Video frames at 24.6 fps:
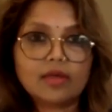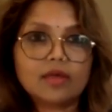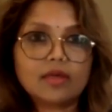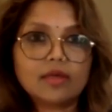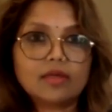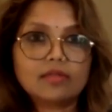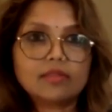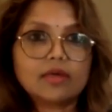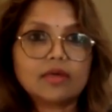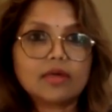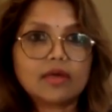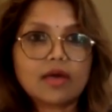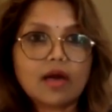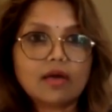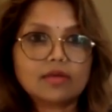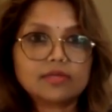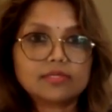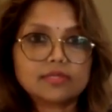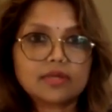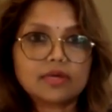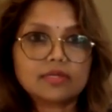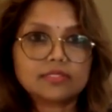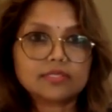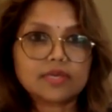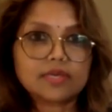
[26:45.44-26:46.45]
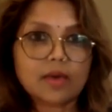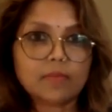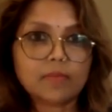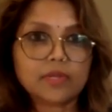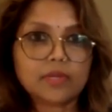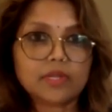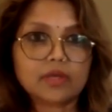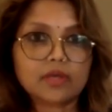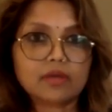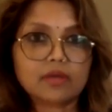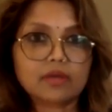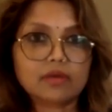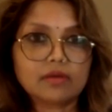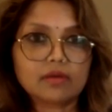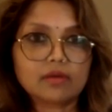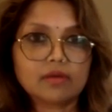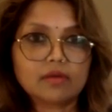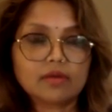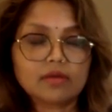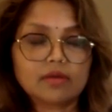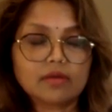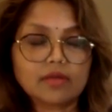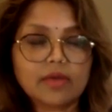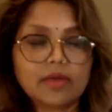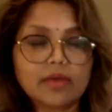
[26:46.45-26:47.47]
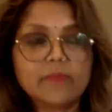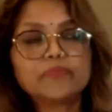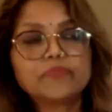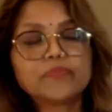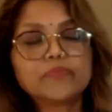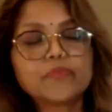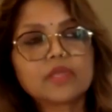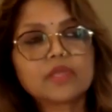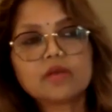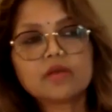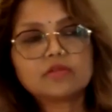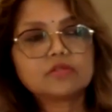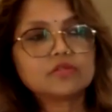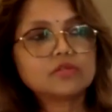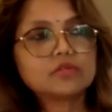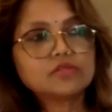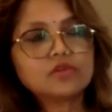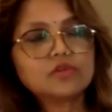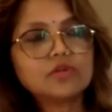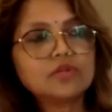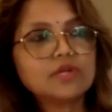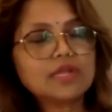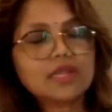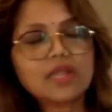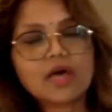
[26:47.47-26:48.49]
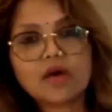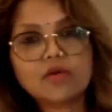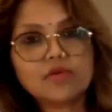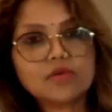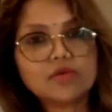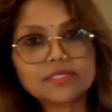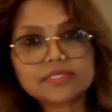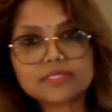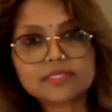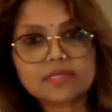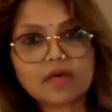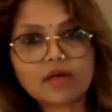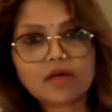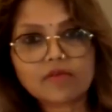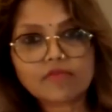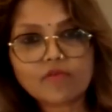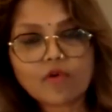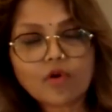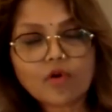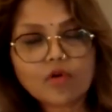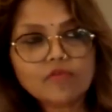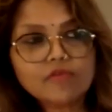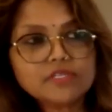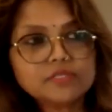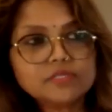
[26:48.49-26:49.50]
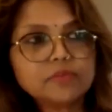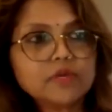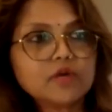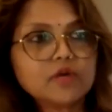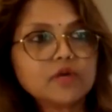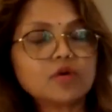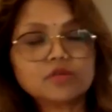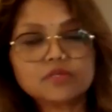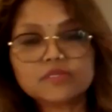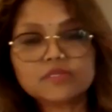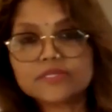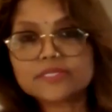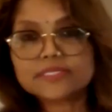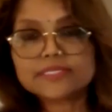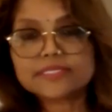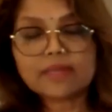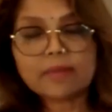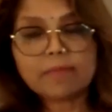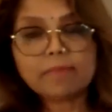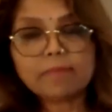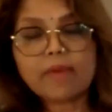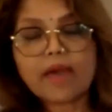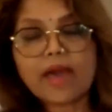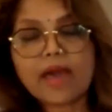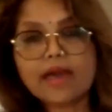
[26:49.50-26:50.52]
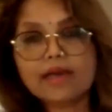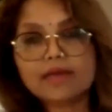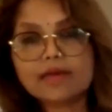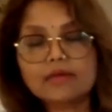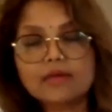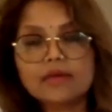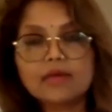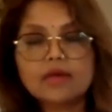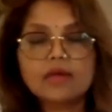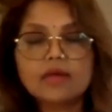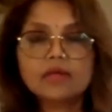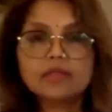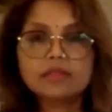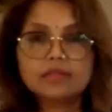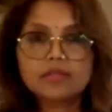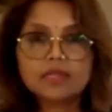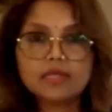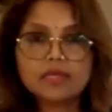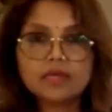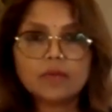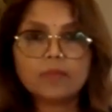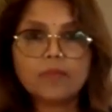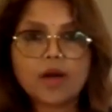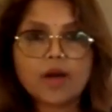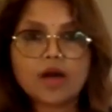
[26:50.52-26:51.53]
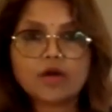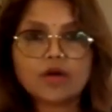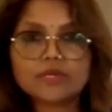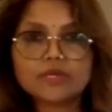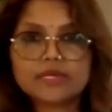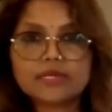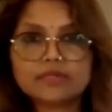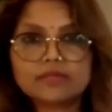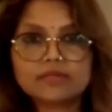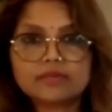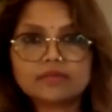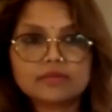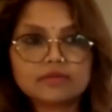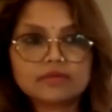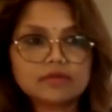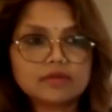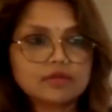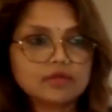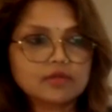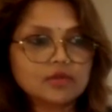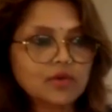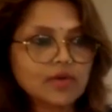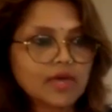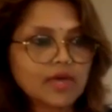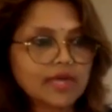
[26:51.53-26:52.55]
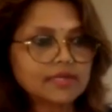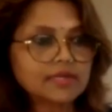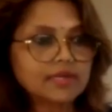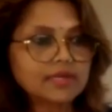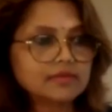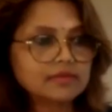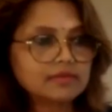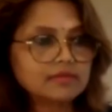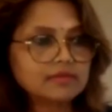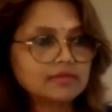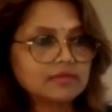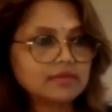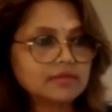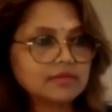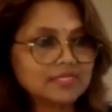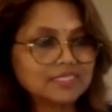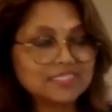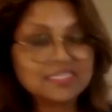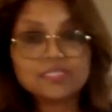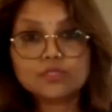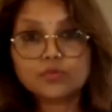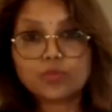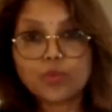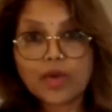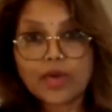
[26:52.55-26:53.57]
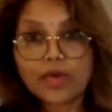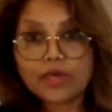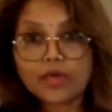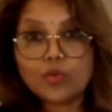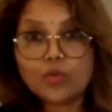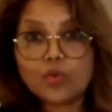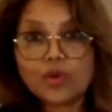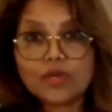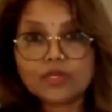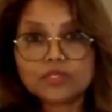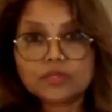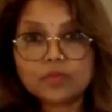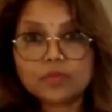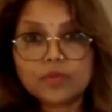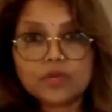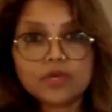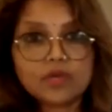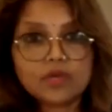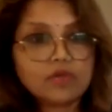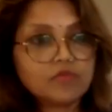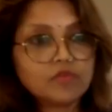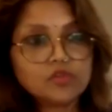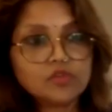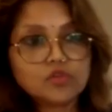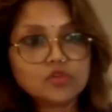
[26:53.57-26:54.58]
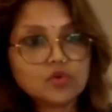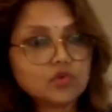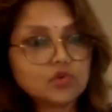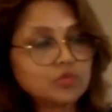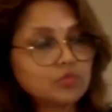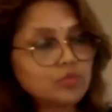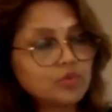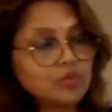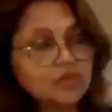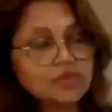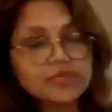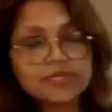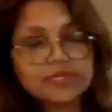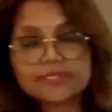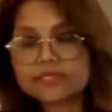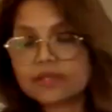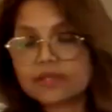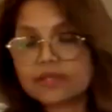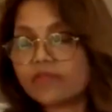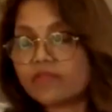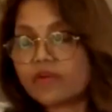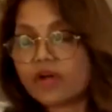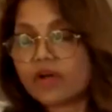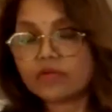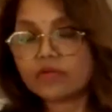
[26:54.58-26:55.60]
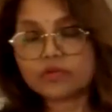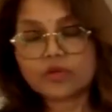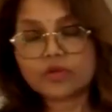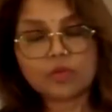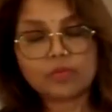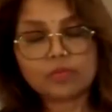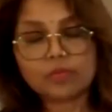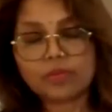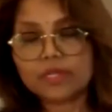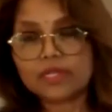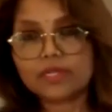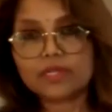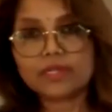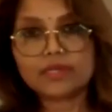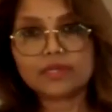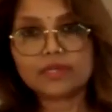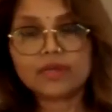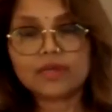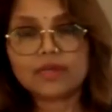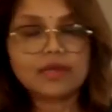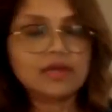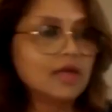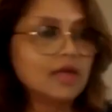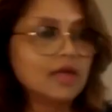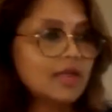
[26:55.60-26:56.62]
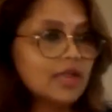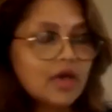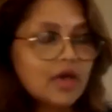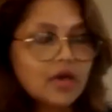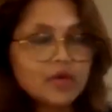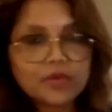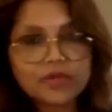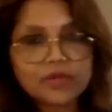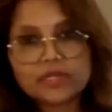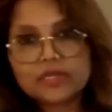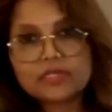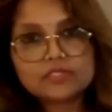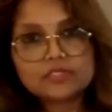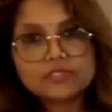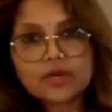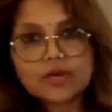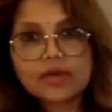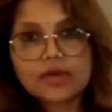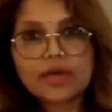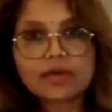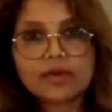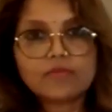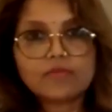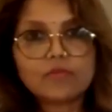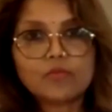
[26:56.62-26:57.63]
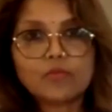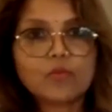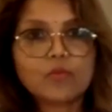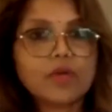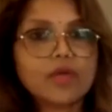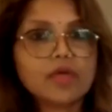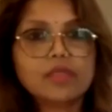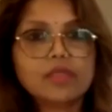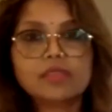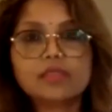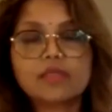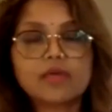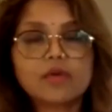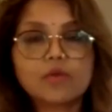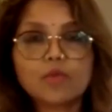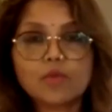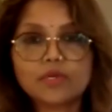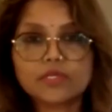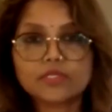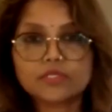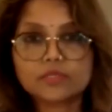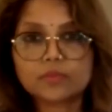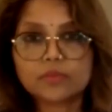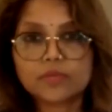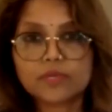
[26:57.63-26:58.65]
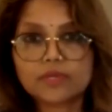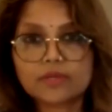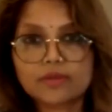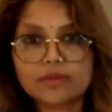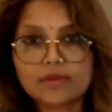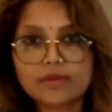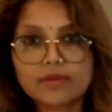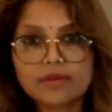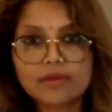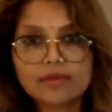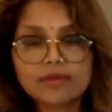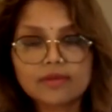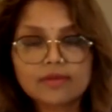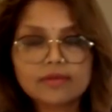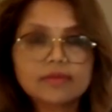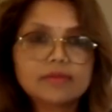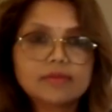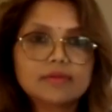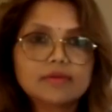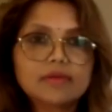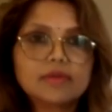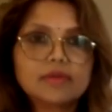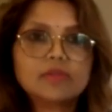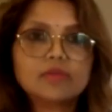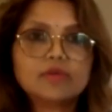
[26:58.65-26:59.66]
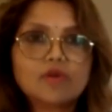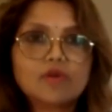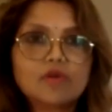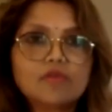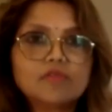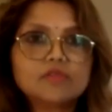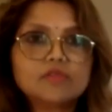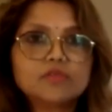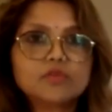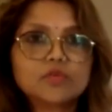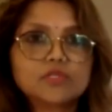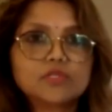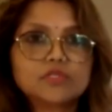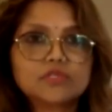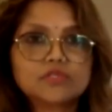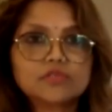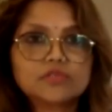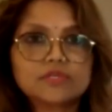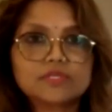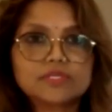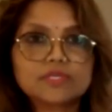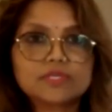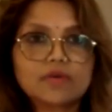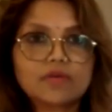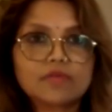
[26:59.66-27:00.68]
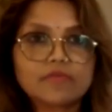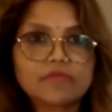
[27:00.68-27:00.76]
That starts happening. Yeah. So don't allow yourself. Always be conscious. Step back, think about it, look at it. Is this where you want to be? If you don't, pull yourself out completely. Allow it. It's okay where they want to be. Always question yourself.